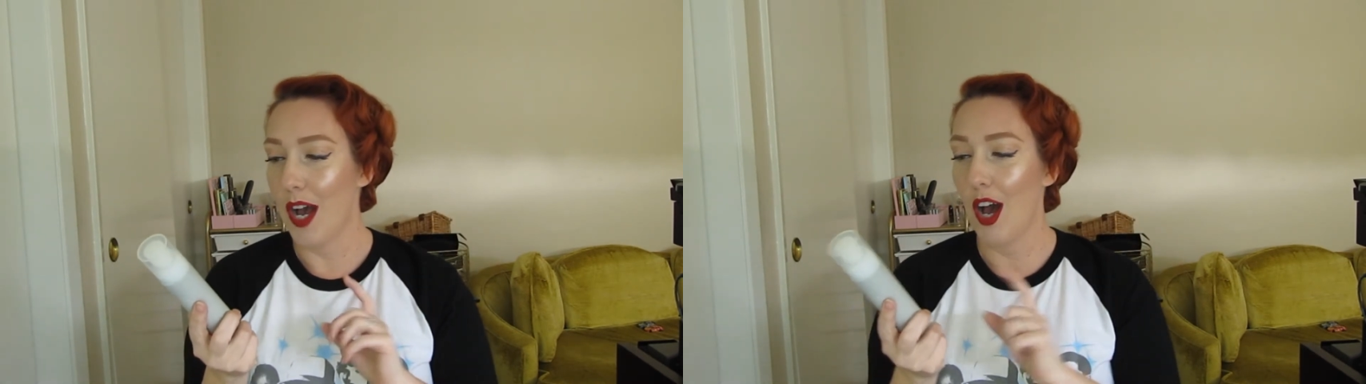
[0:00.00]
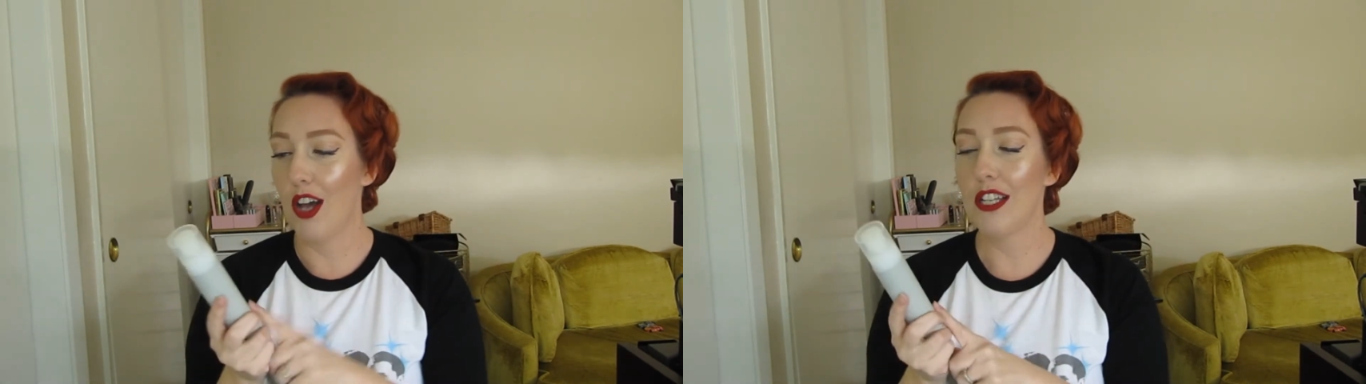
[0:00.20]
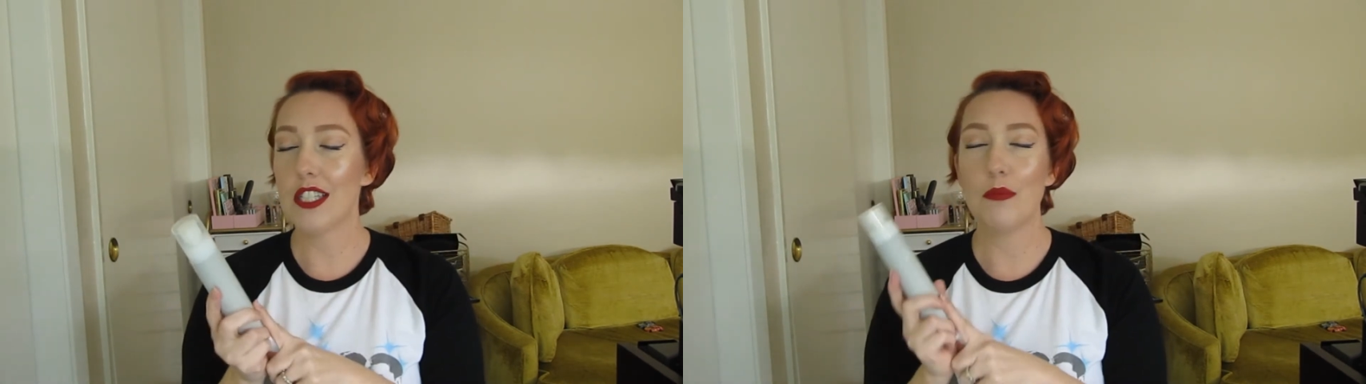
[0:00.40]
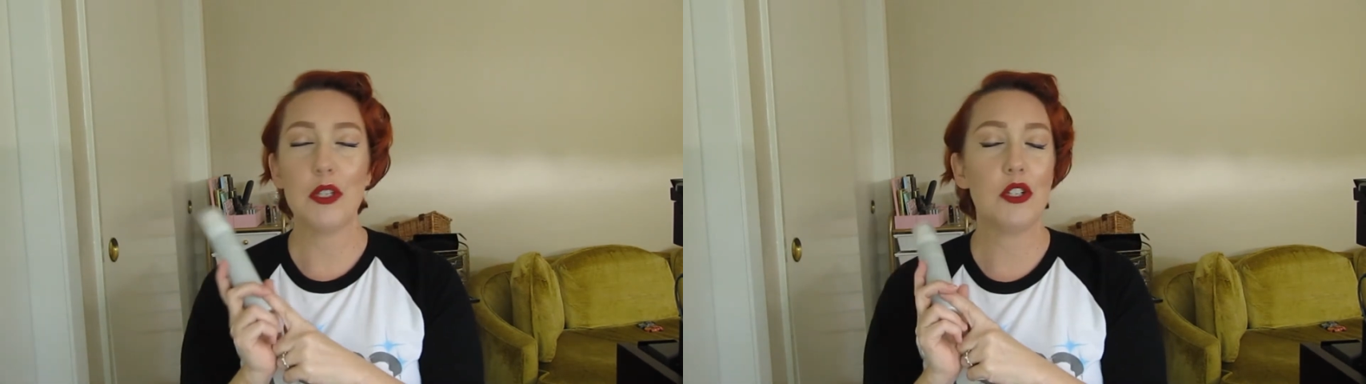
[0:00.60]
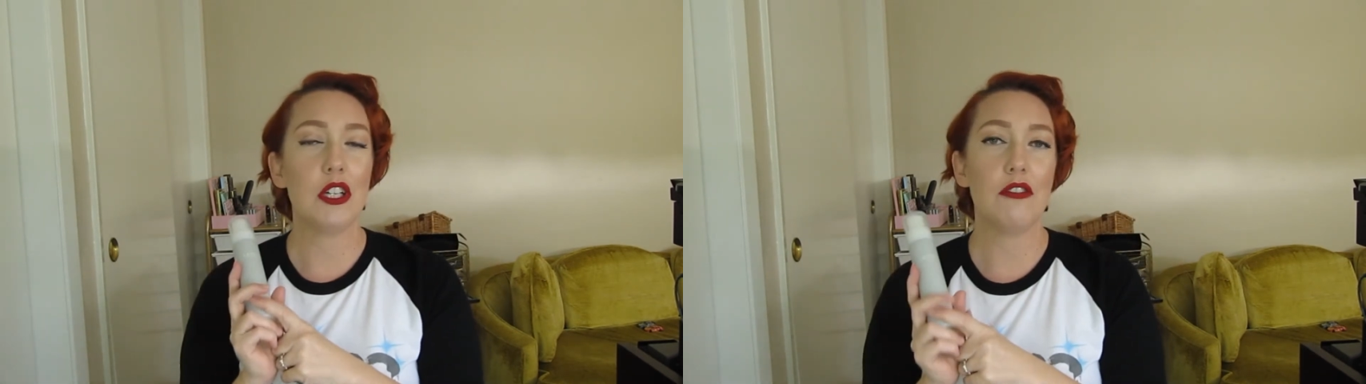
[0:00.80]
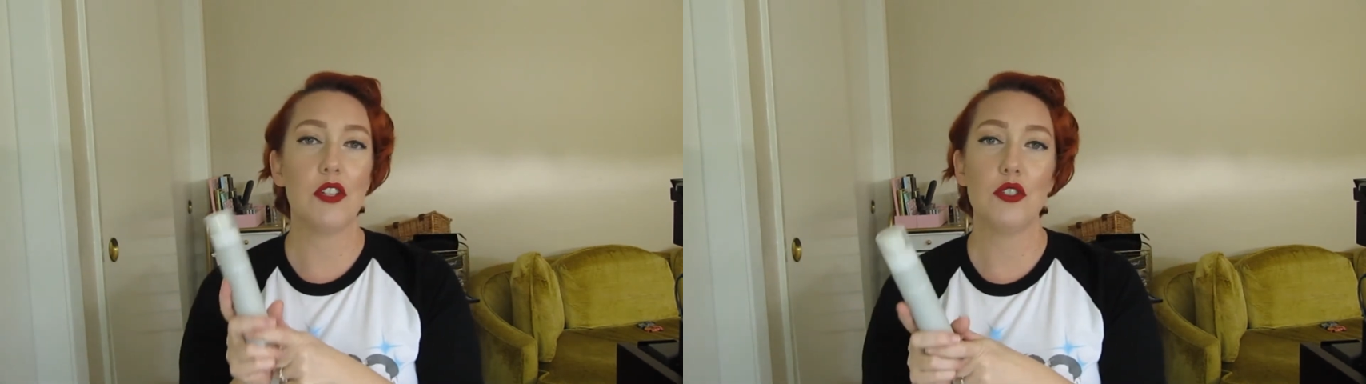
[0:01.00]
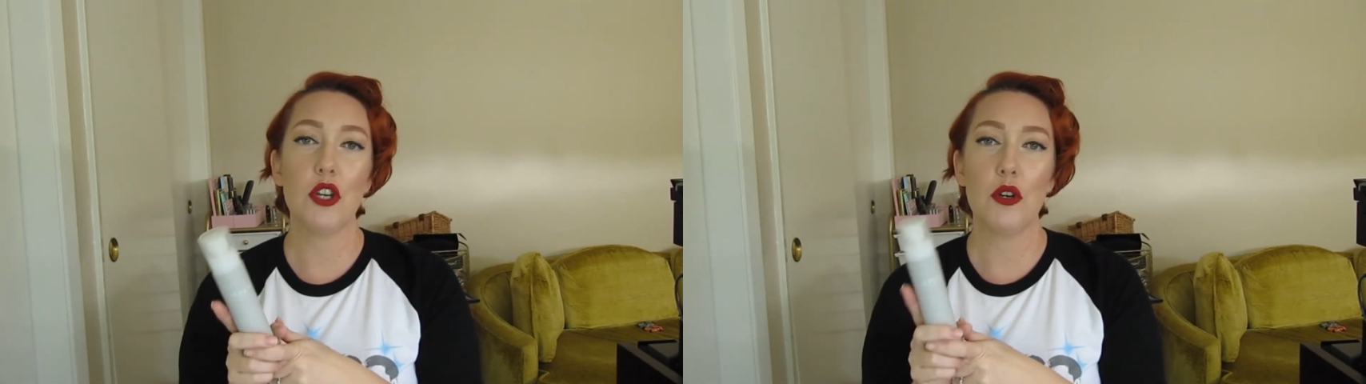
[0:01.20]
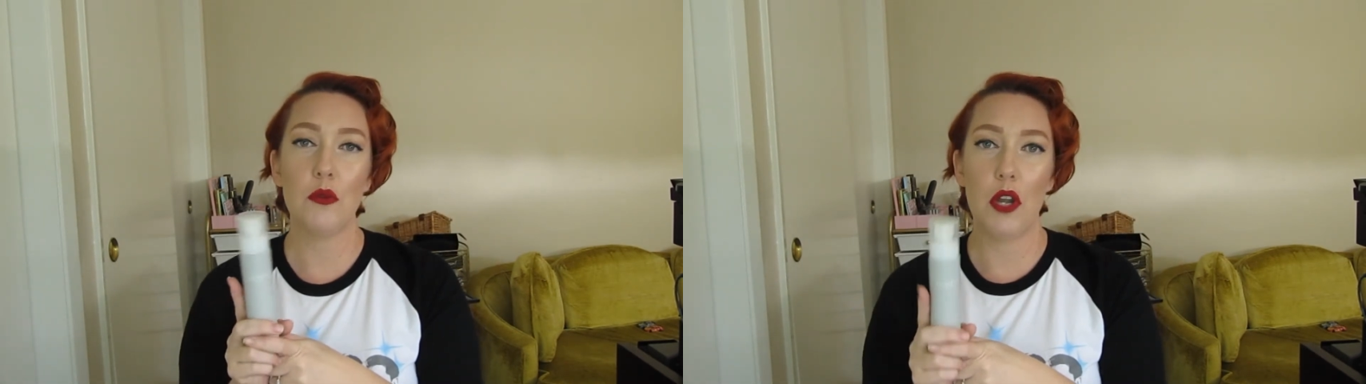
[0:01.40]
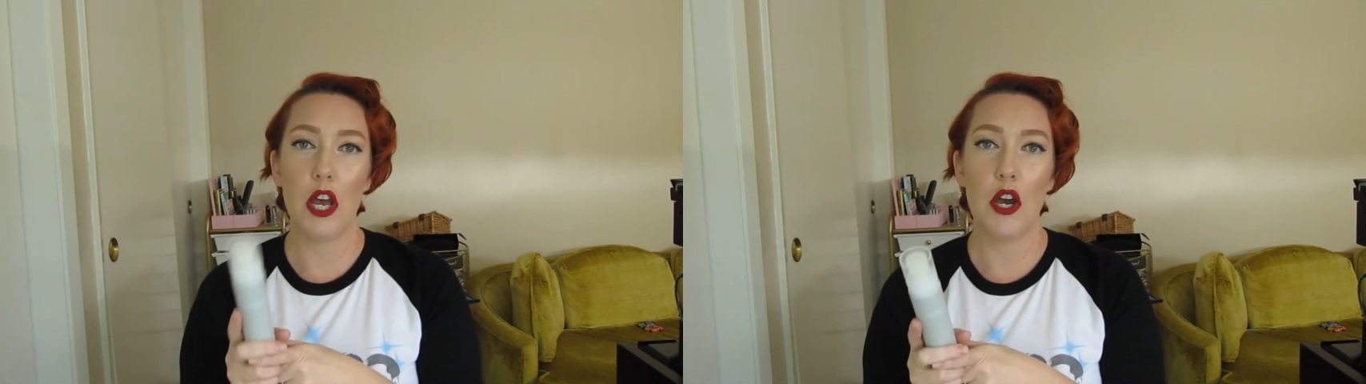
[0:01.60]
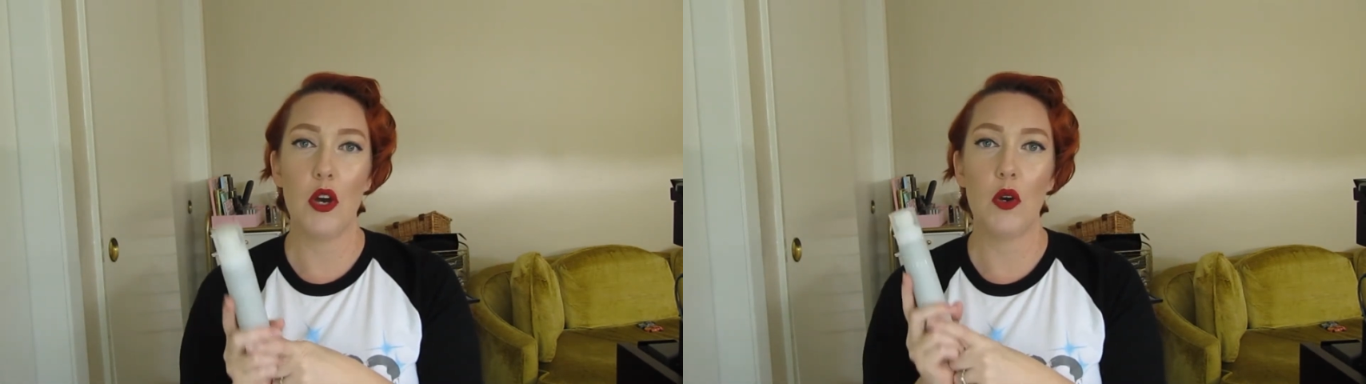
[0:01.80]
Honest Beauty, if you don't
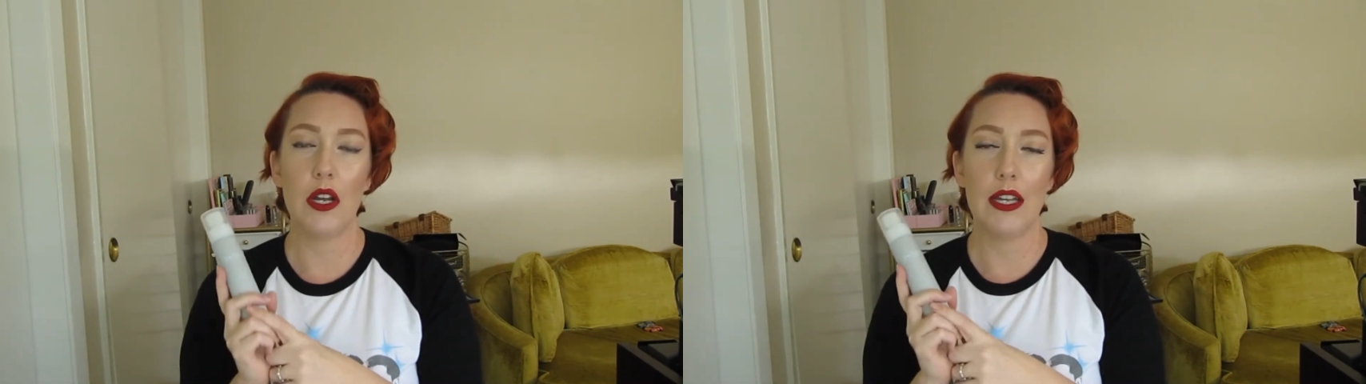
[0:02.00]
know,